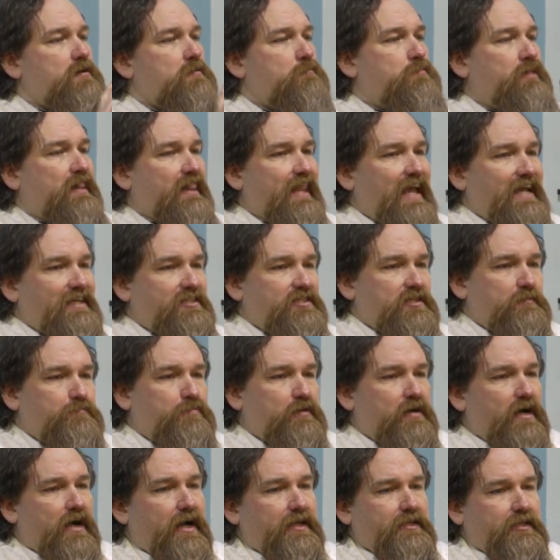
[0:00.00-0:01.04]
placed
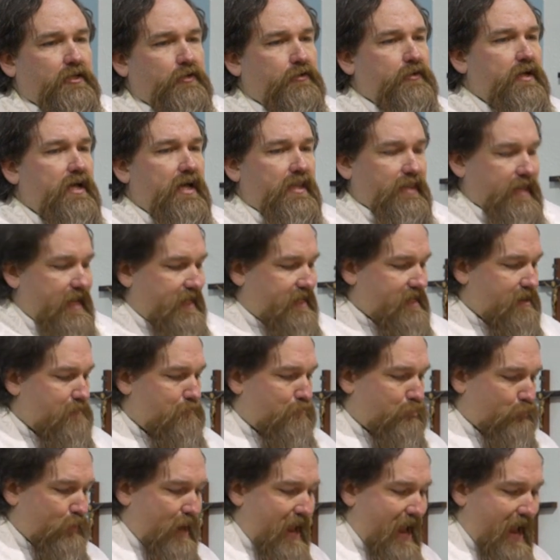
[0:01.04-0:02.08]
upon you like a
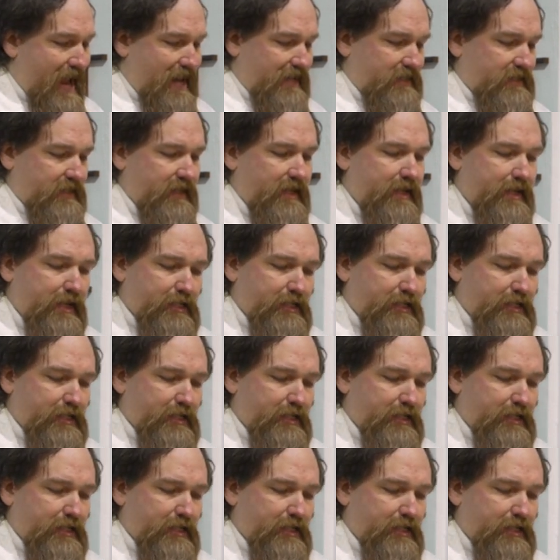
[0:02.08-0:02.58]
brand